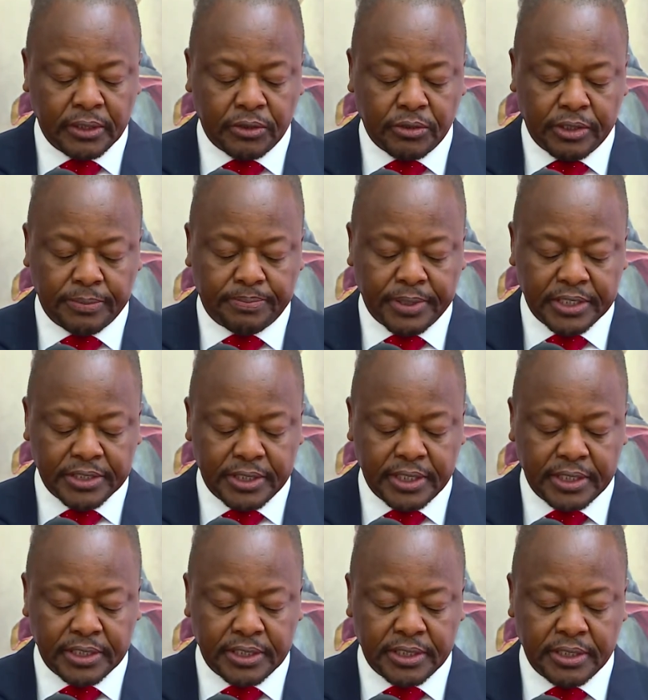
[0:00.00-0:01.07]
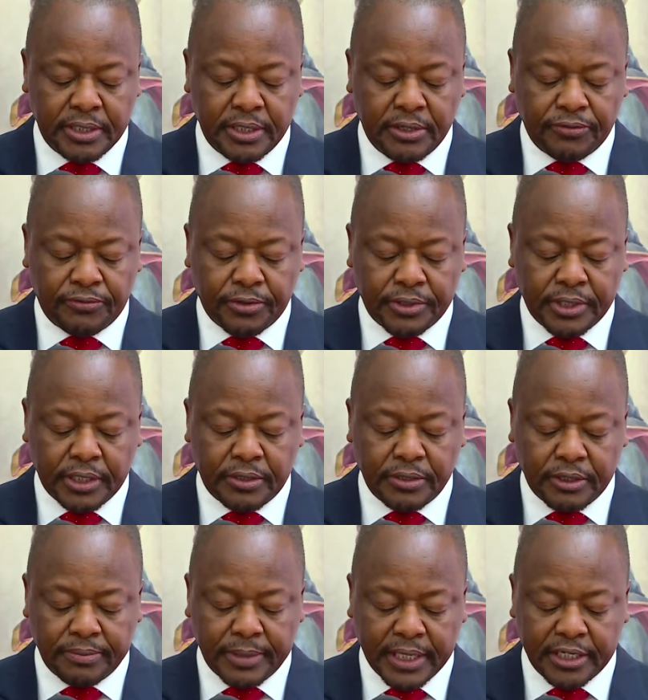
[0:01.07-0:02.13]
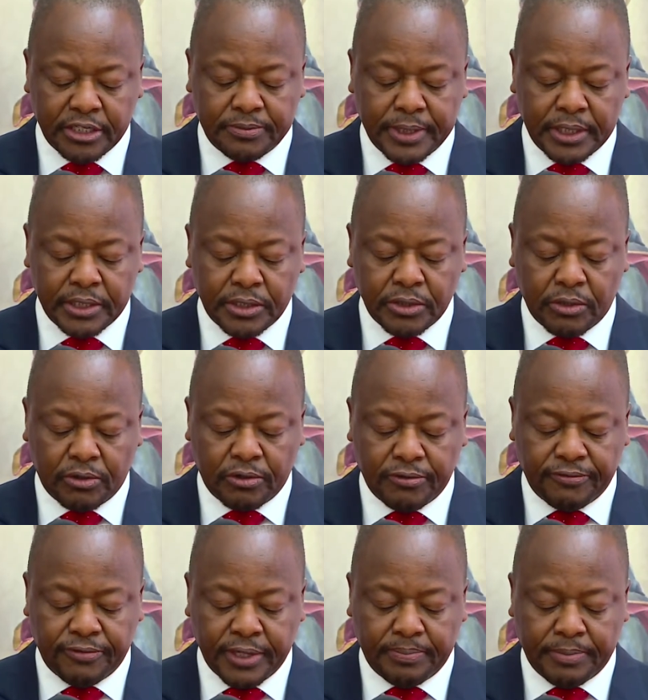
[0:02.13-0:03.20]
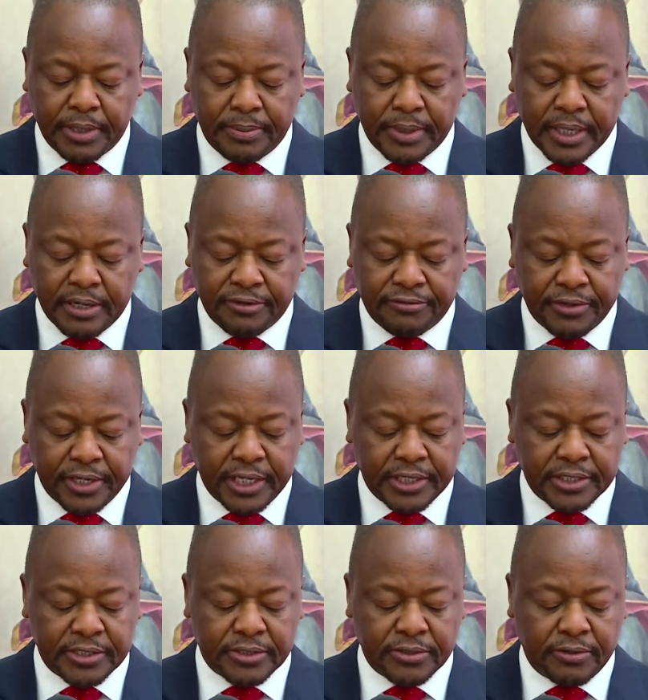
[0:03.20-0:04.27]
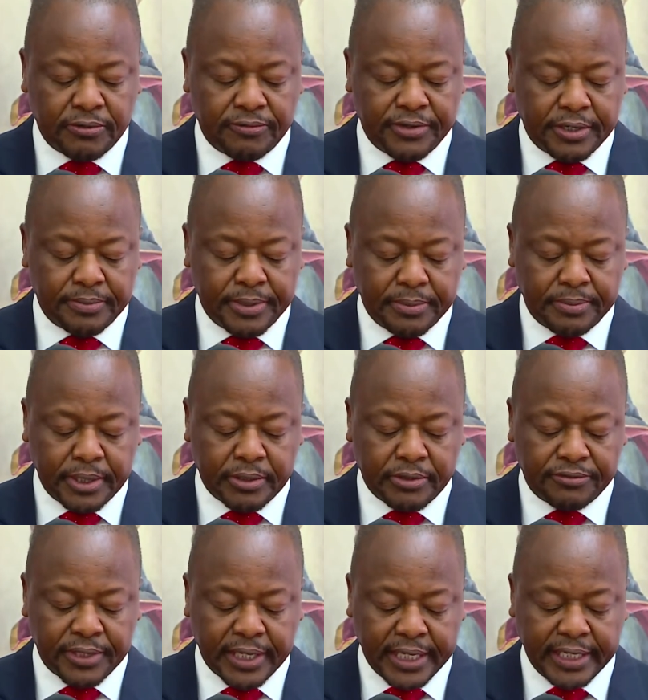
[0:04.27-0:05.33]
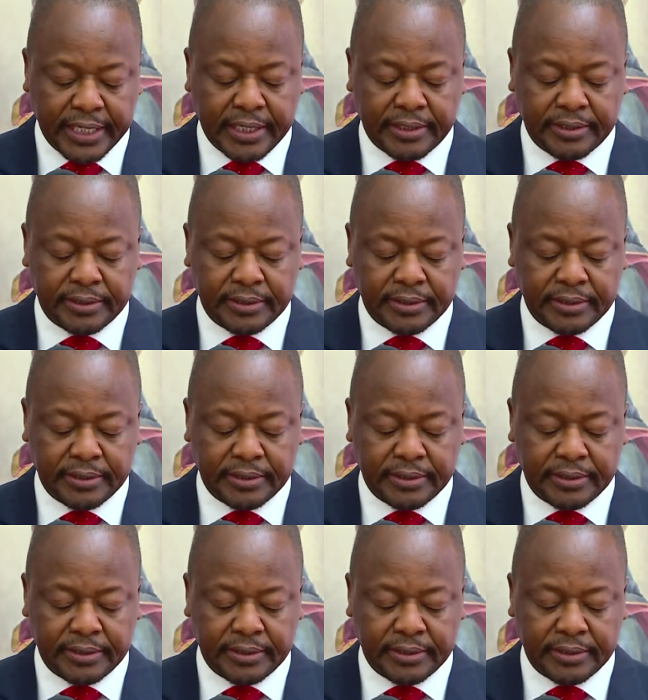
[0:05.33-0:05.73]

to the President for the good management of the public affairs of the Republic of Kenya,